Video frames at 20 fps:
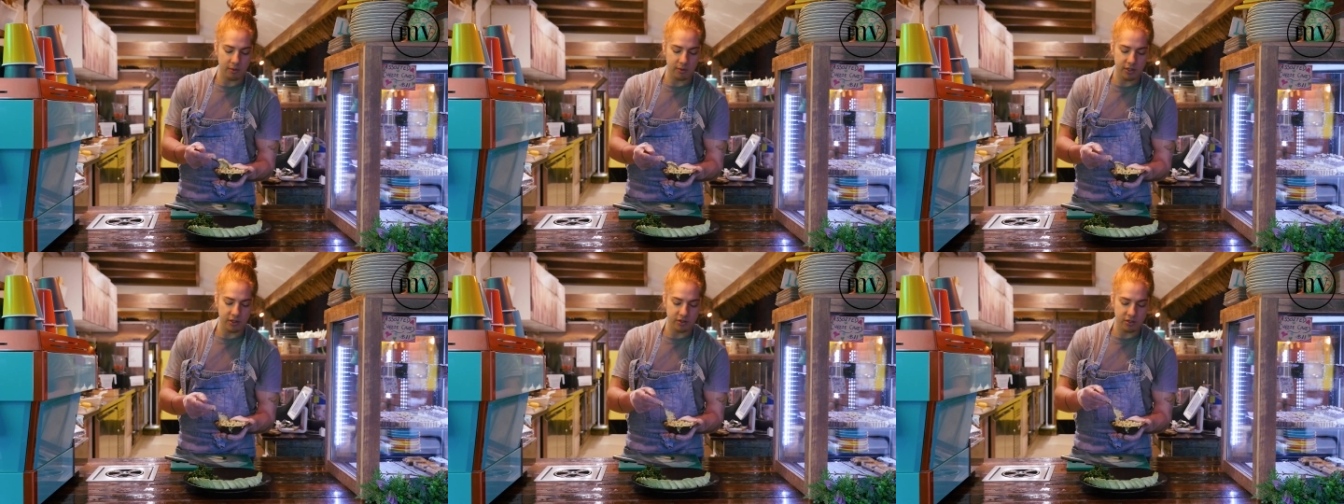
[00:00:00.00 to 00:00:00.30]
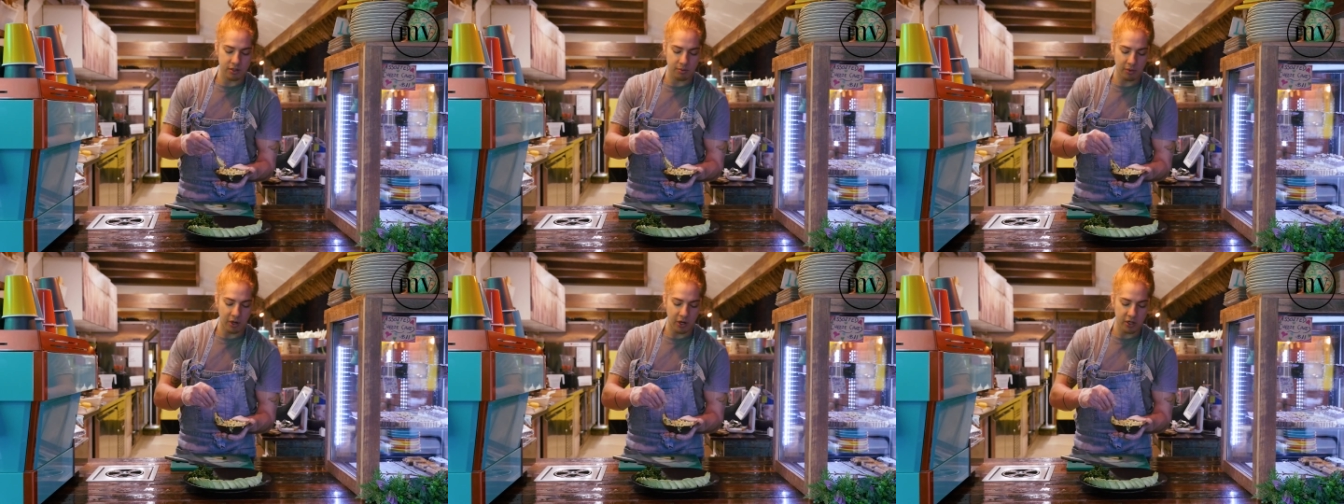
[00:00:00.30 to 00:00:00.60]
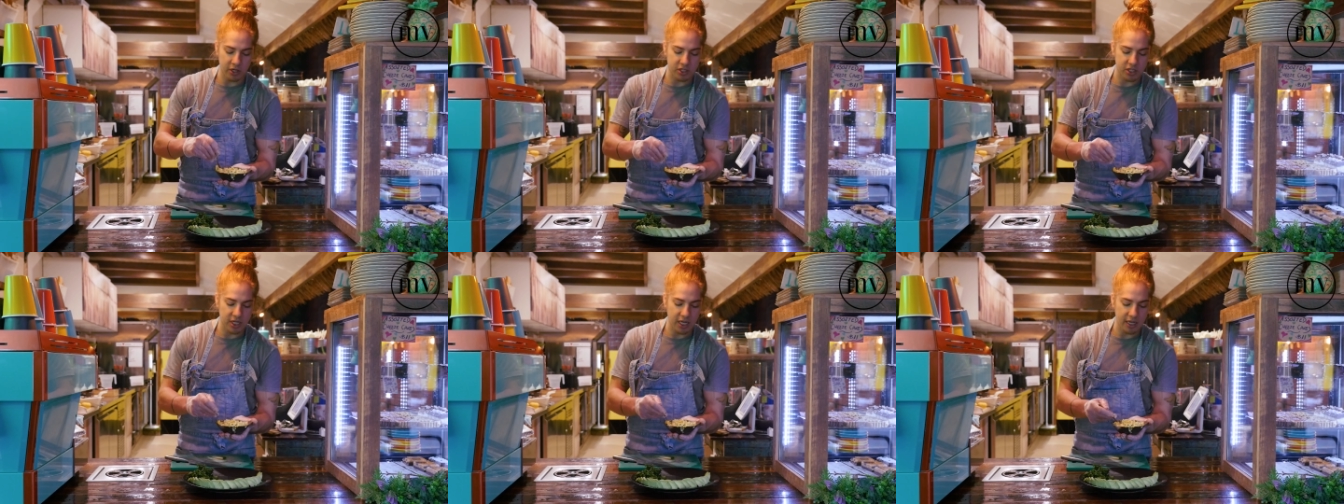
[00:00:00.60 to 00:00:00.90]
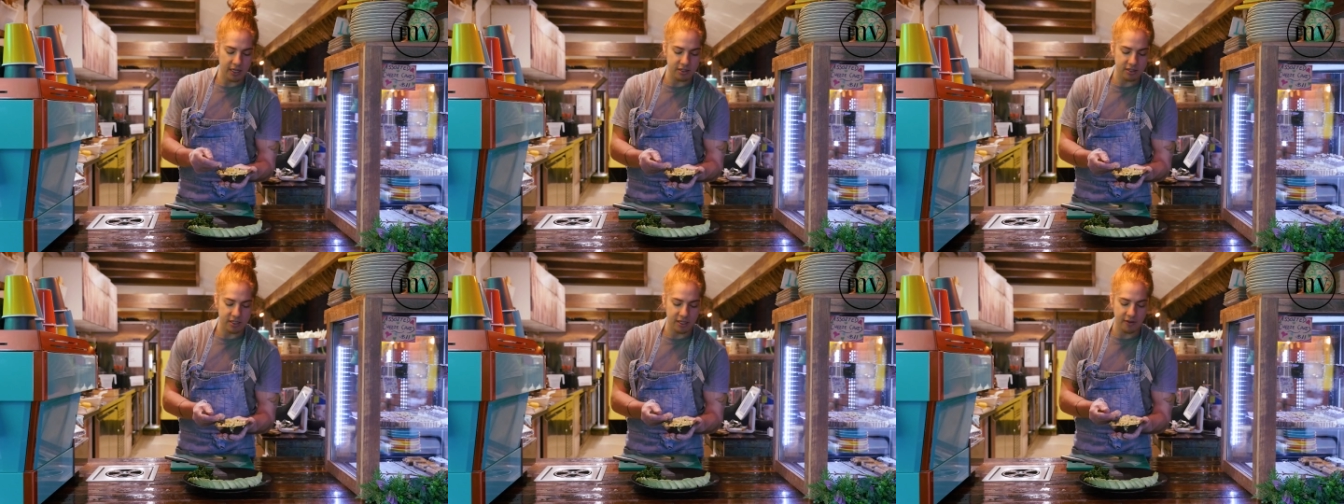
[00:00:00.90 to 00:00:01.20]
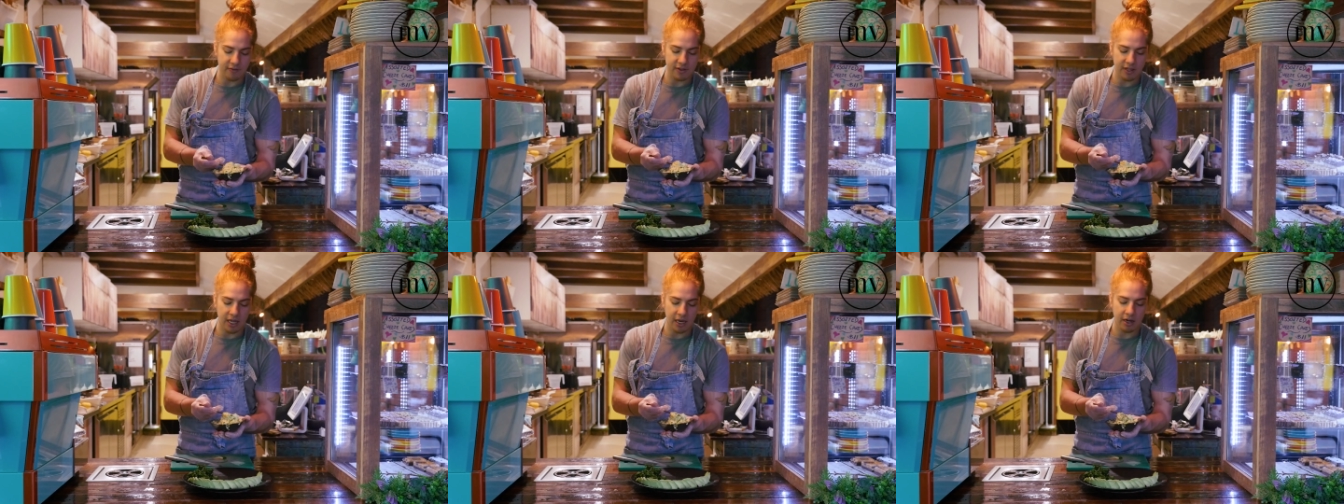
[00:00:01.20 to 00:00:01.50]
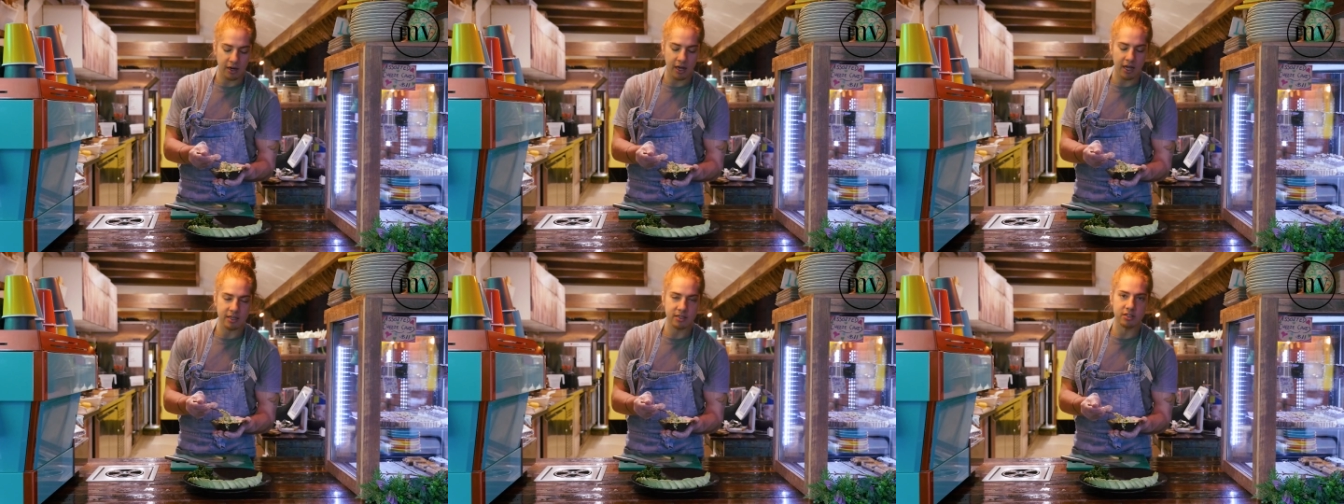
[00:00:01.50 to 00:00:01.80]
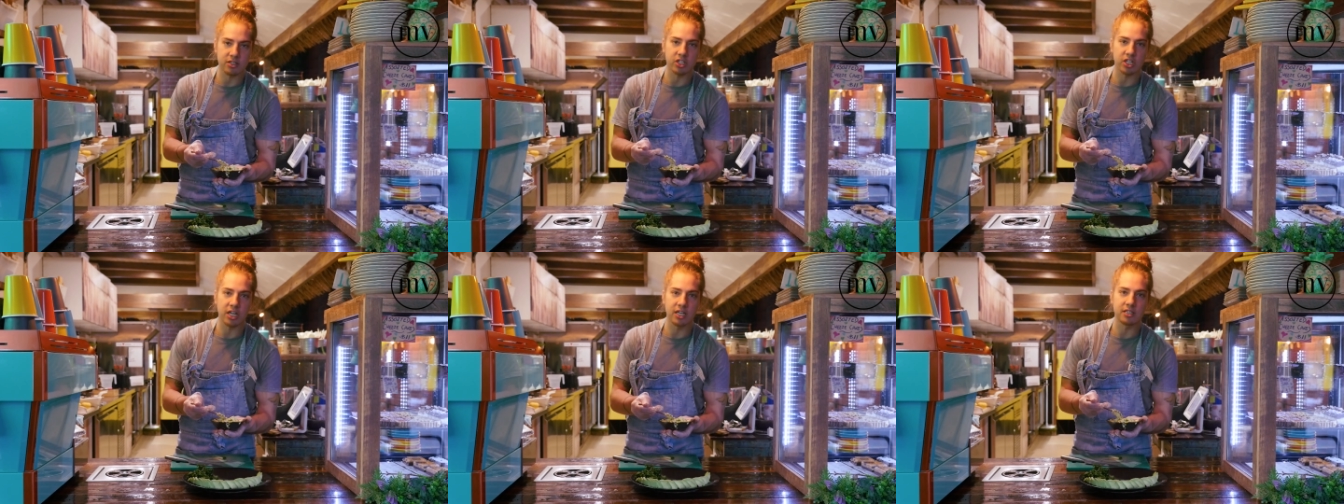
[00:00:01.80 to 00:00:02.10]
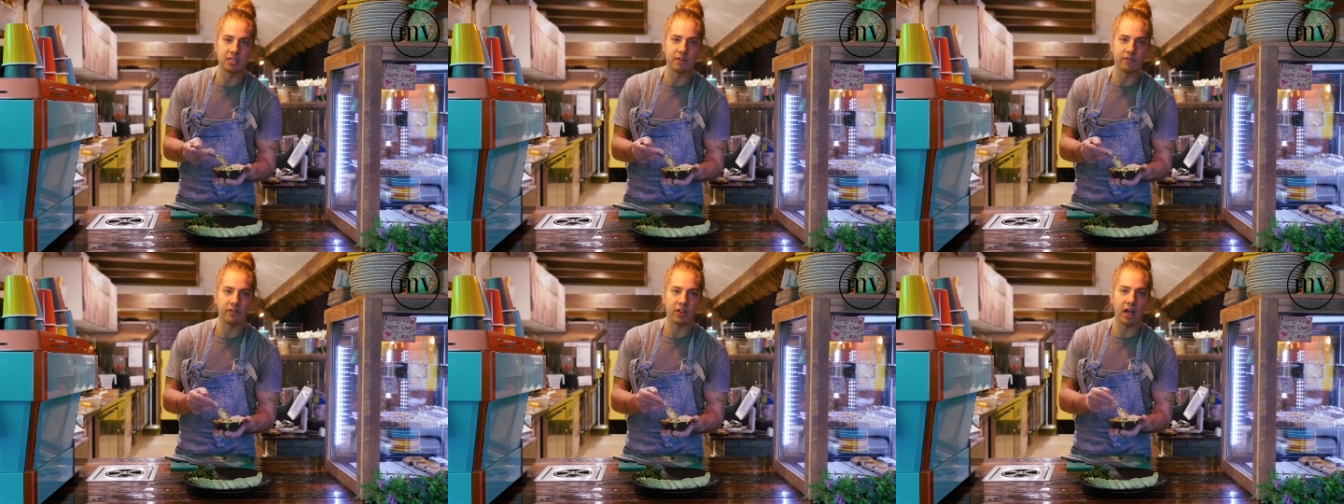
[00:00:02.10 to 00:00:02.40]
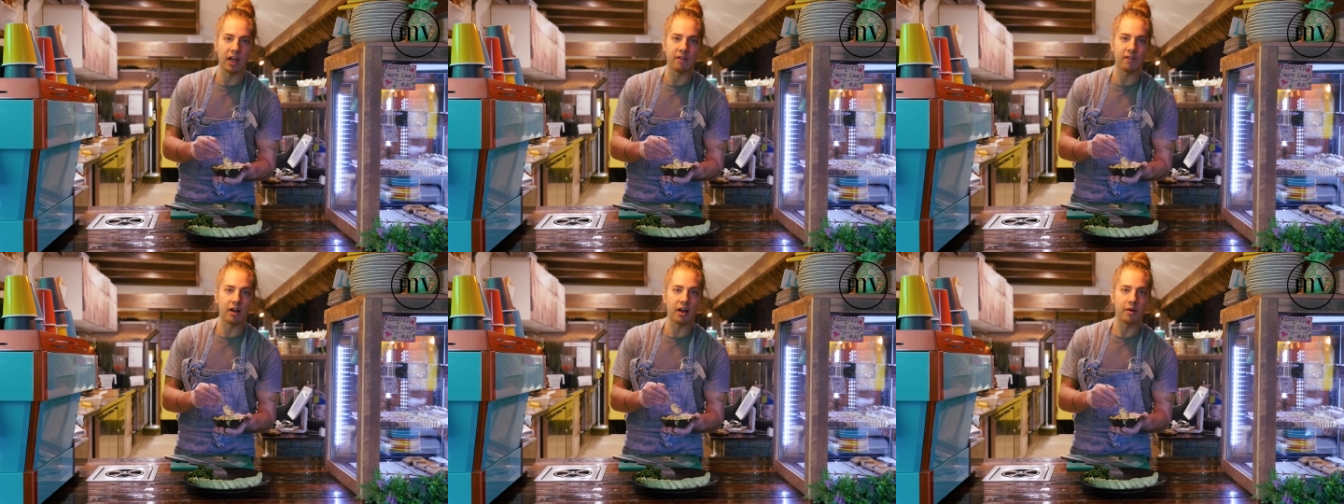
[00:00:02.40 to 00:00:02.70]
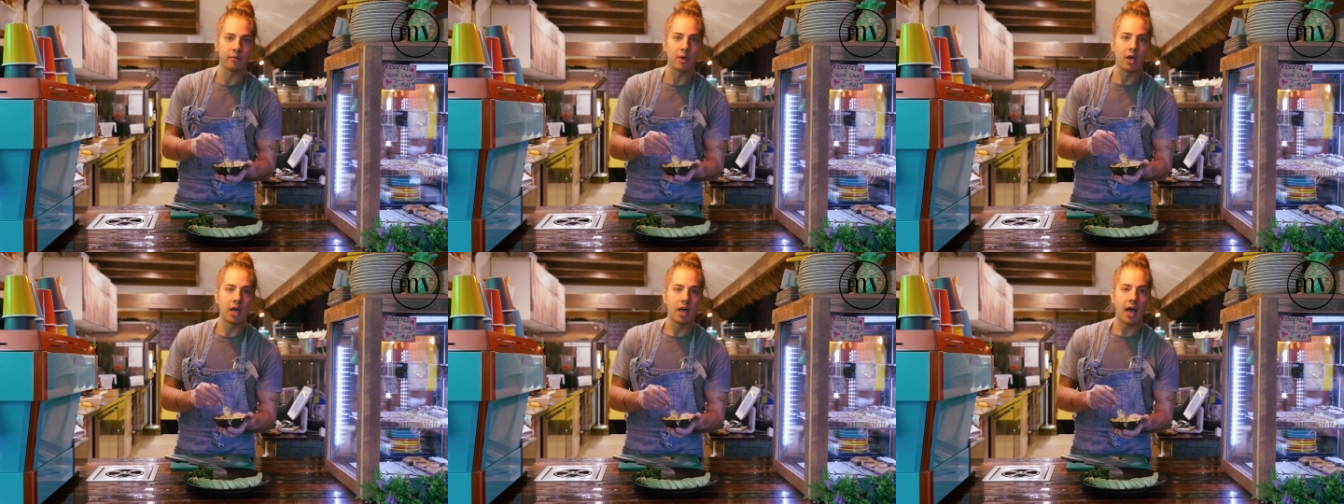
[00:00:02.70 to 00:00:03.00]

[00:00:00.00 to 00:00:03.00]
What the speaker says: We use Dimona cheese to give it that nice cheesy flavour.